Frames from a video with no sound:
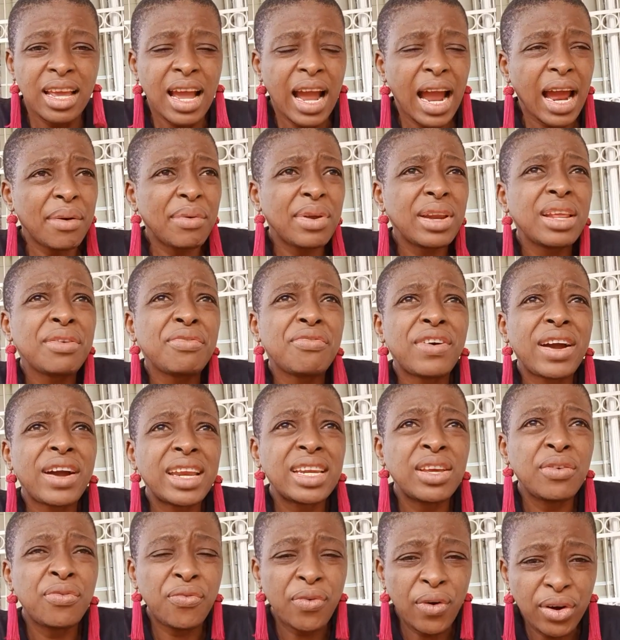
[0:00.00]
I really find
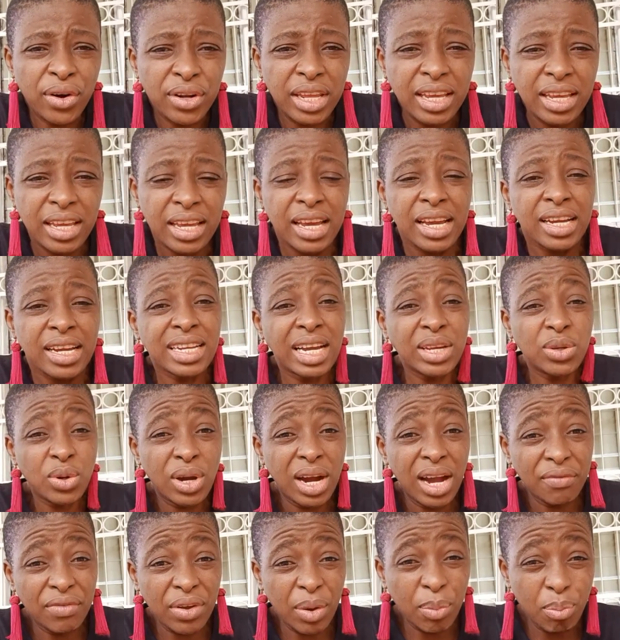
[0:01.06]
it funny that you
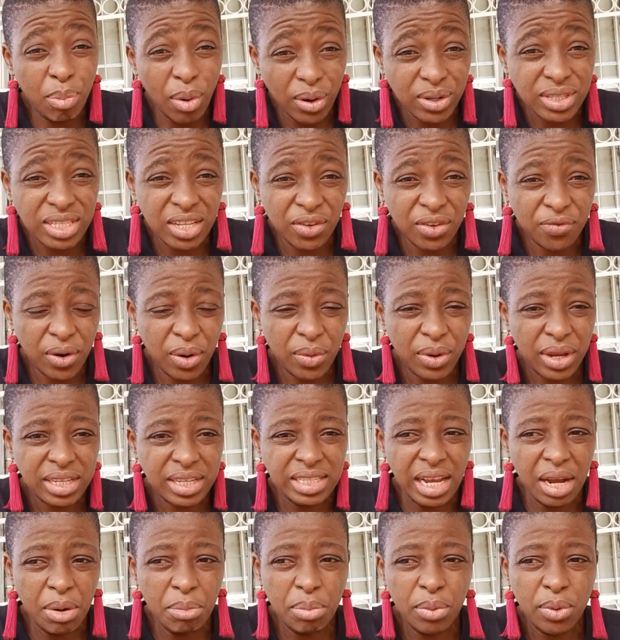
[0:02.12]
have a body, for
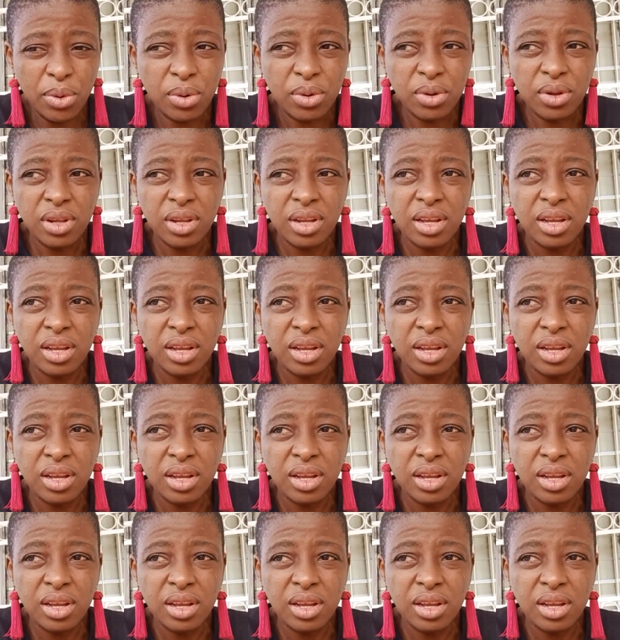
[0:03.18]
example,